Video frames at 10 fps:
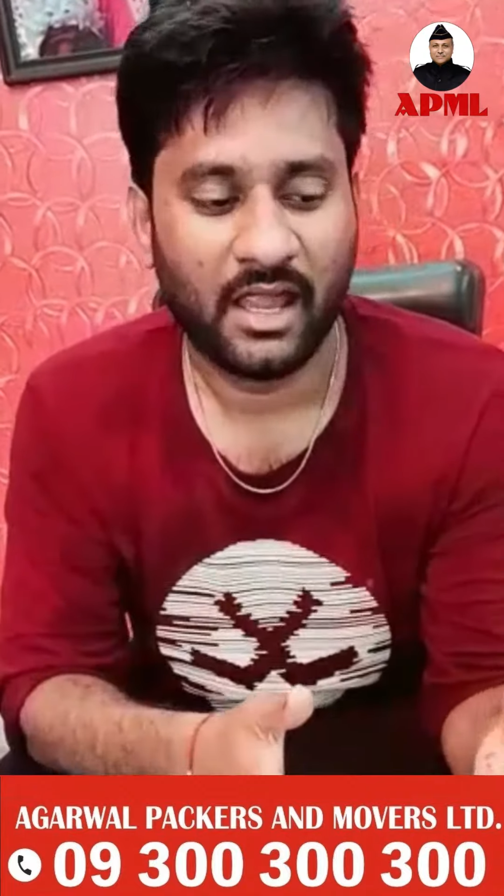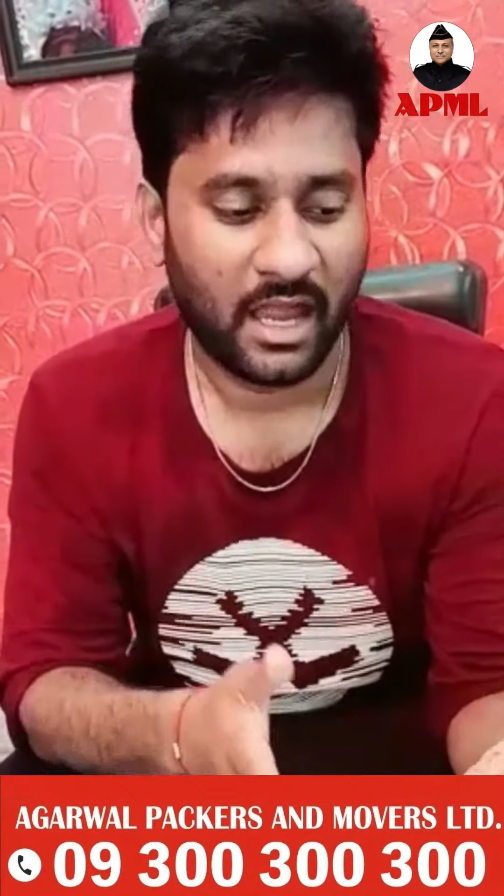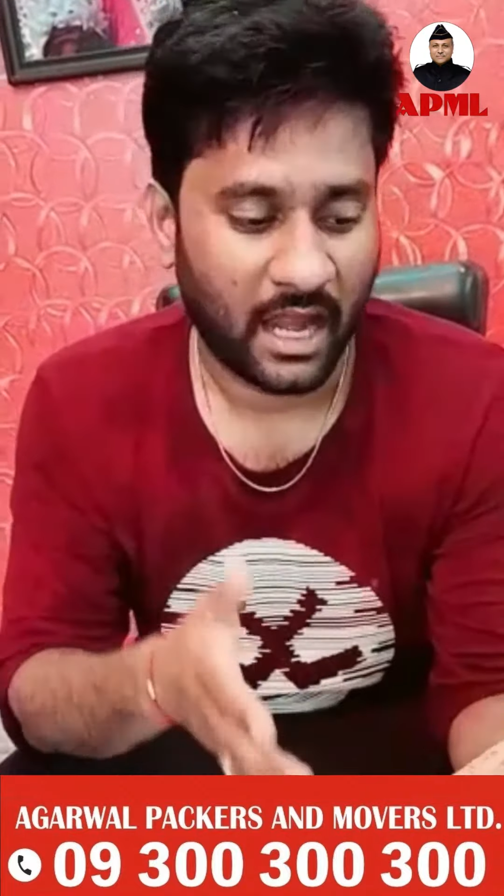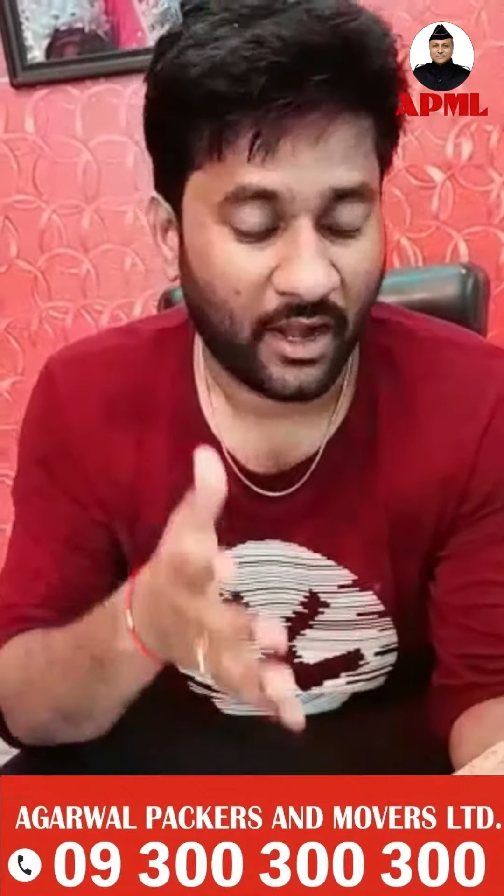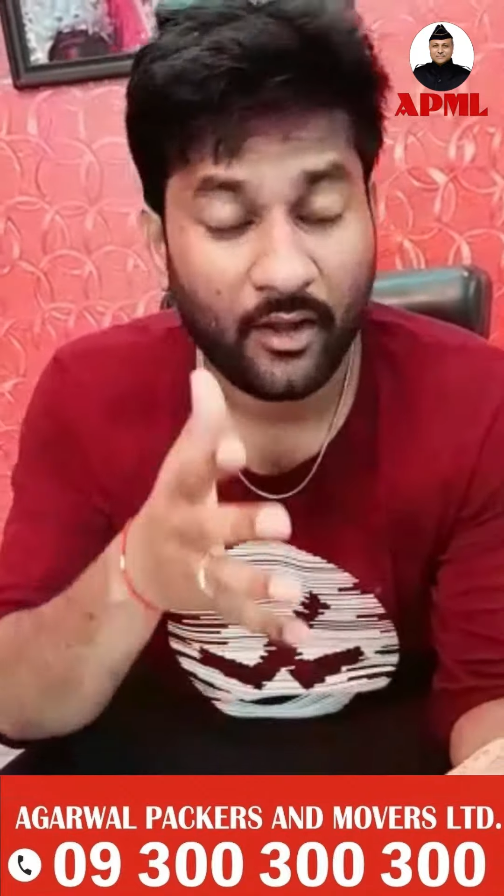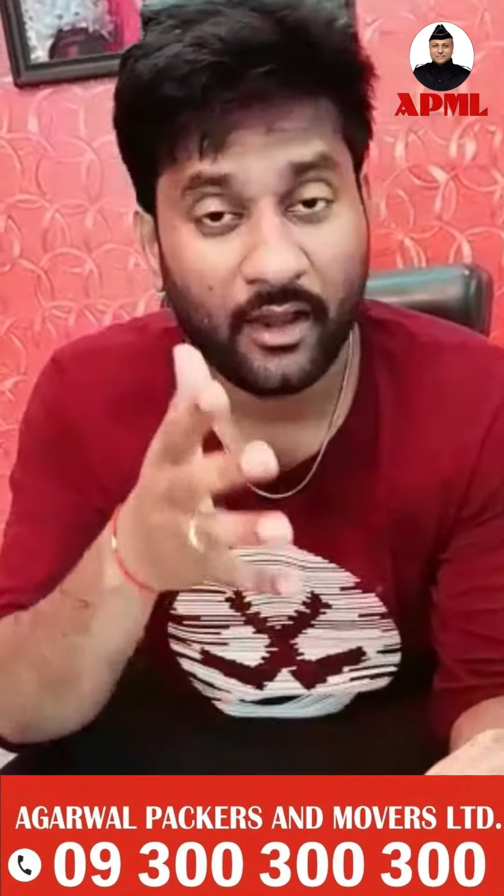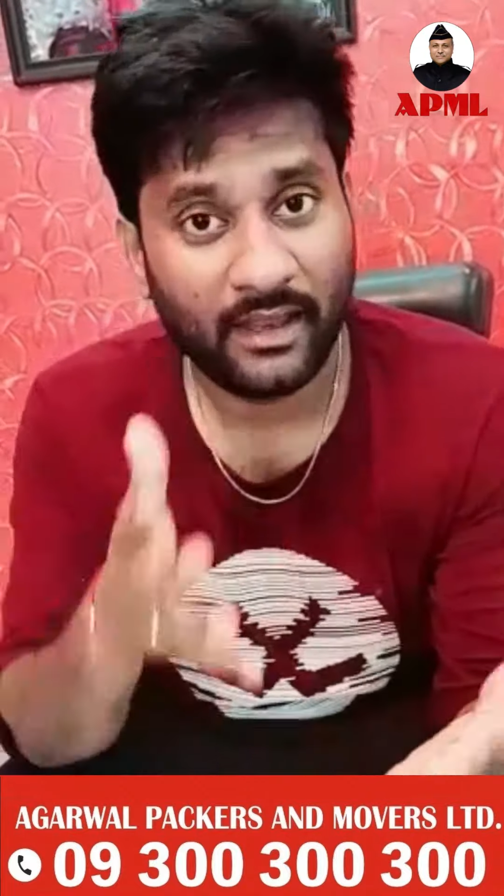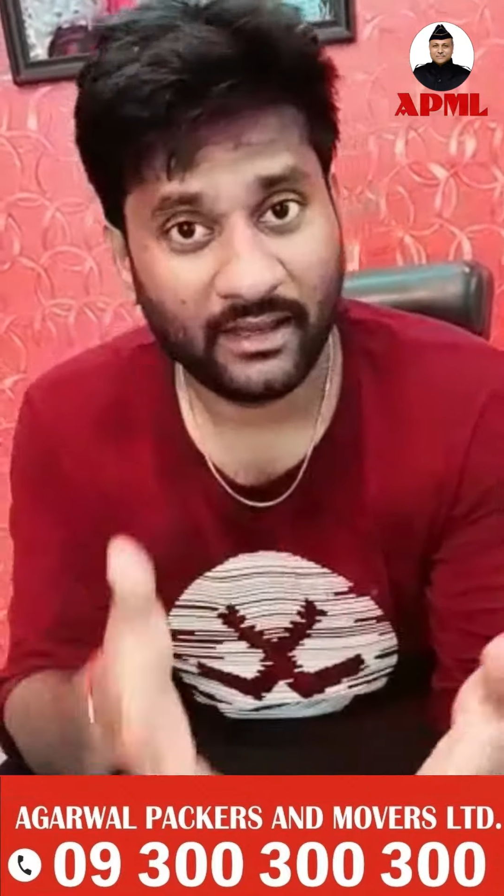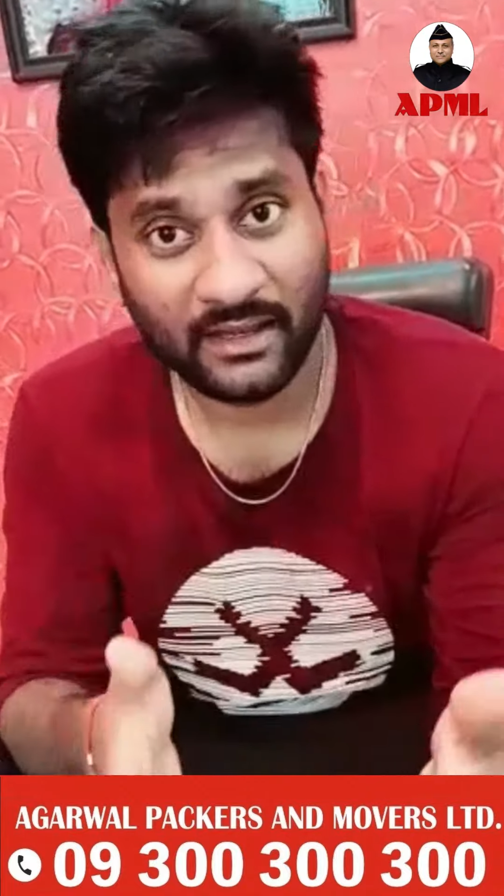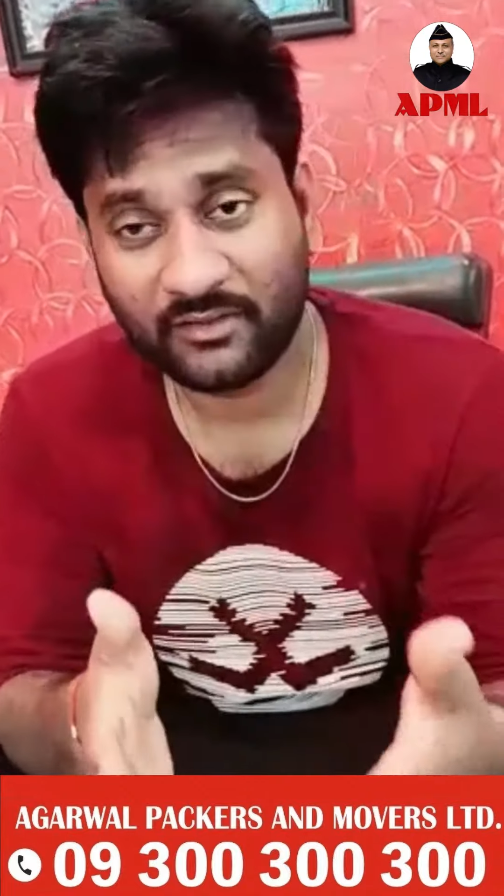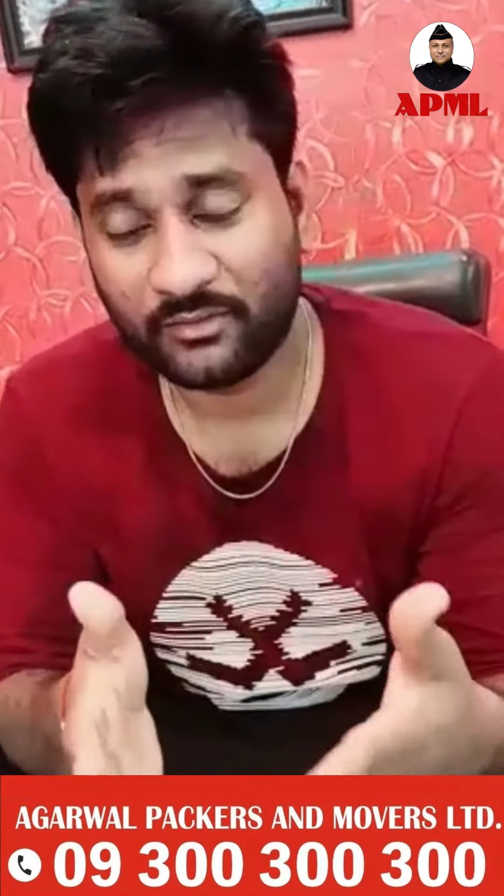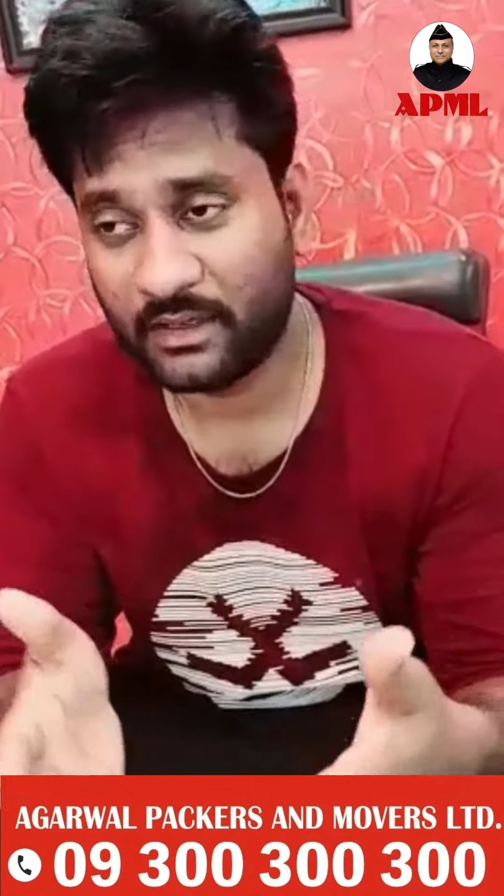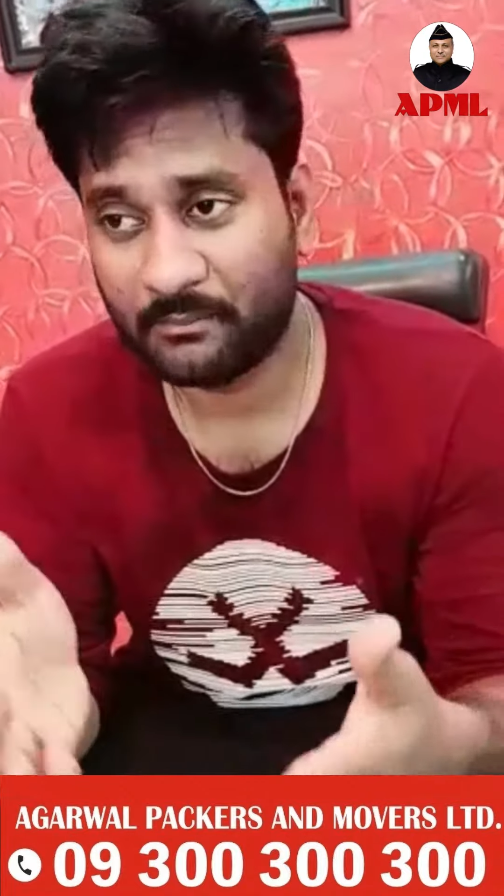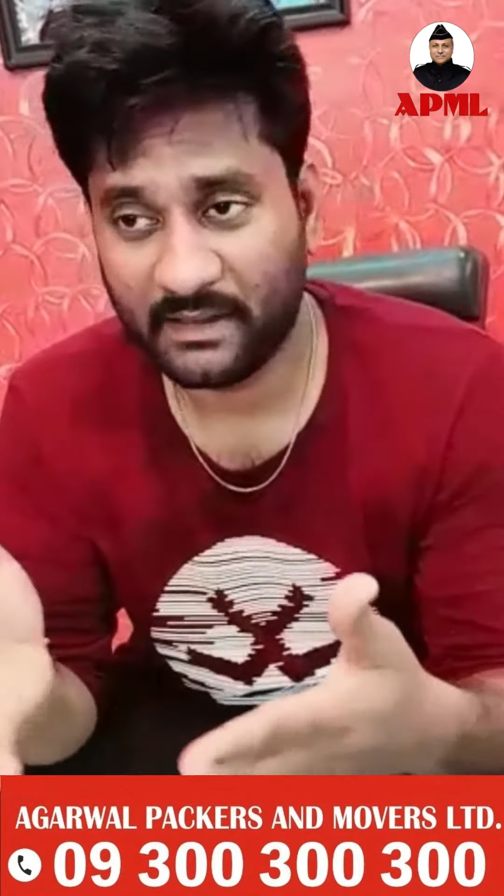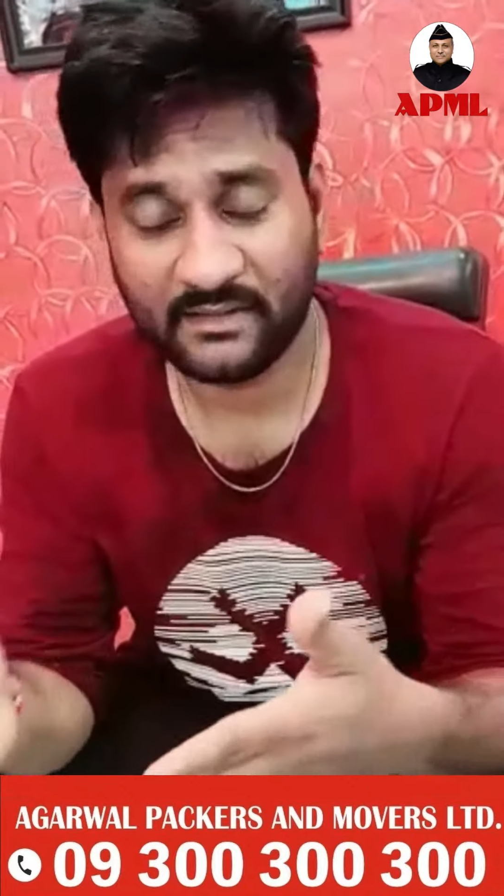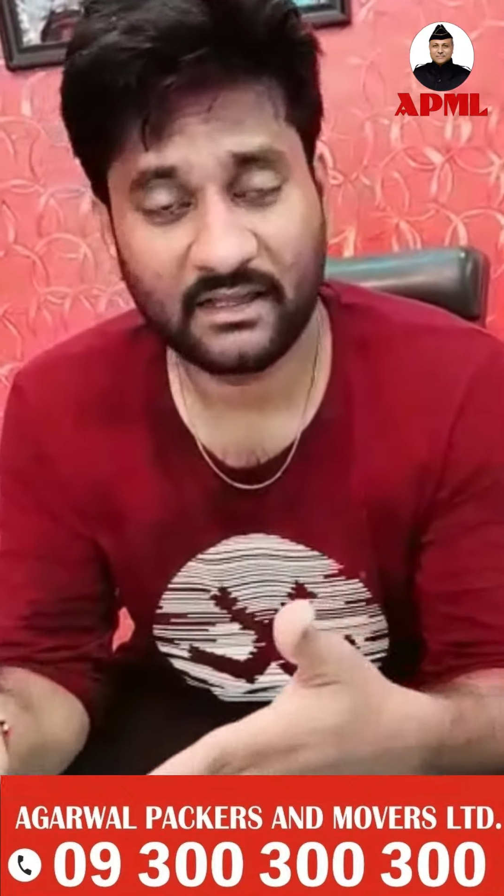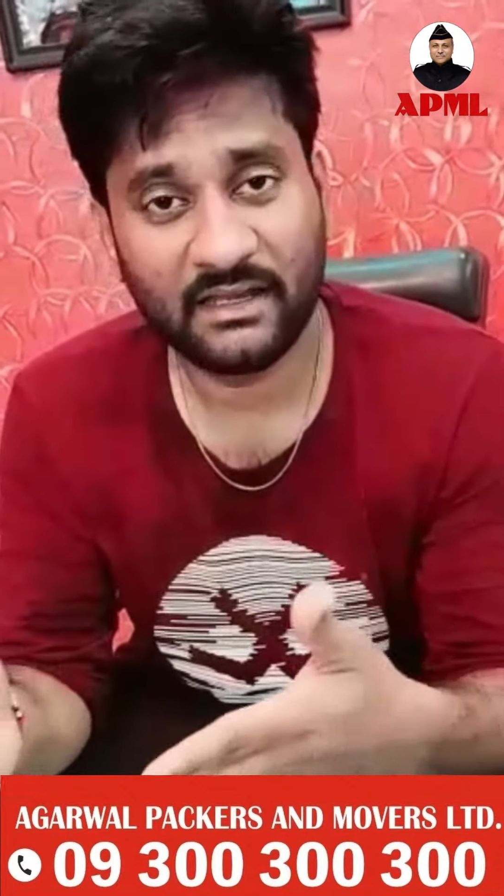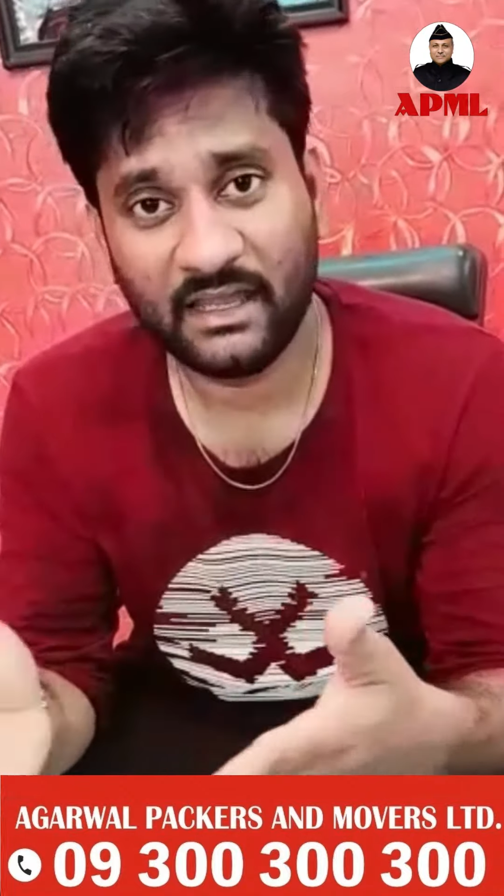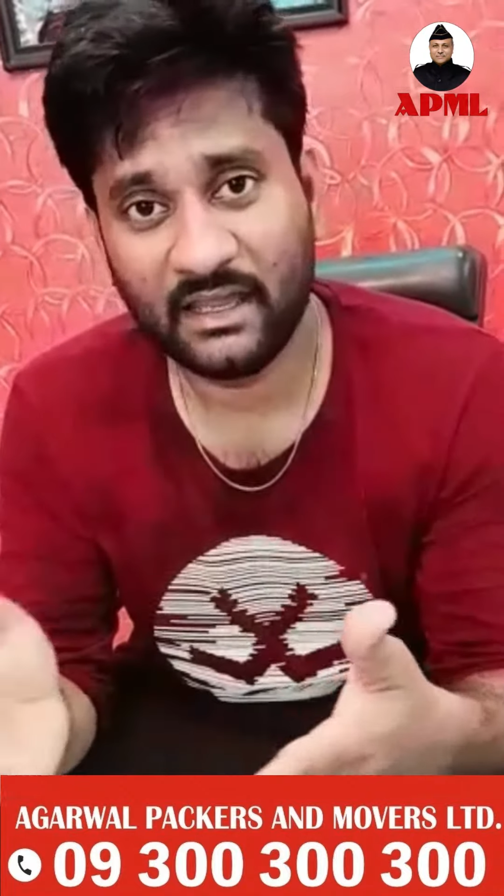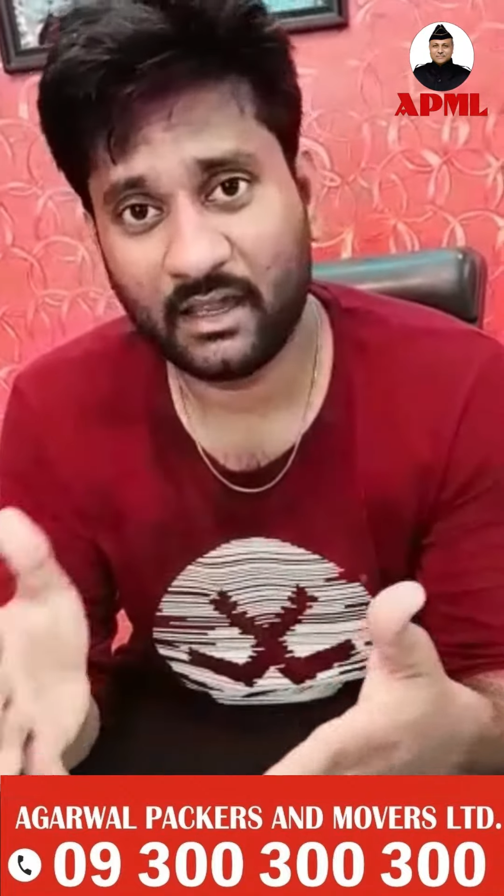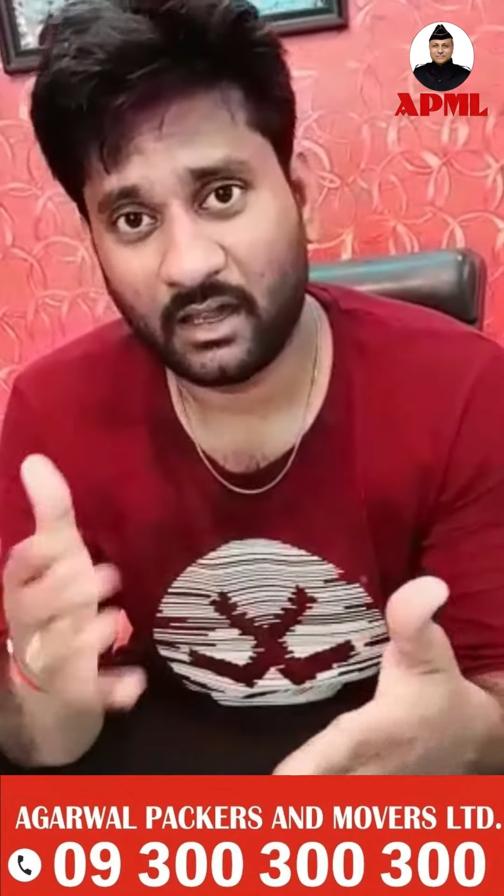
And in this way, basically,